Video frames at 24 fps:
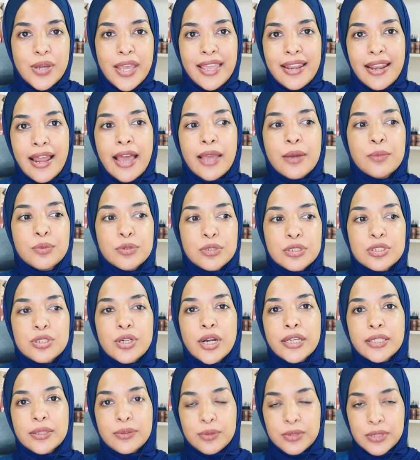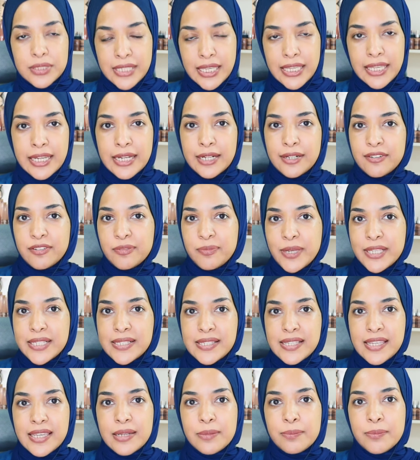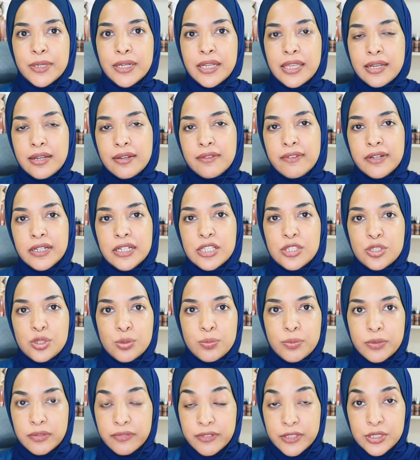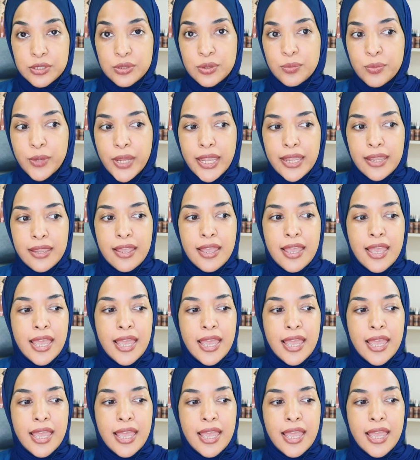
and I would try to take care of my skin, but in a very superficial way.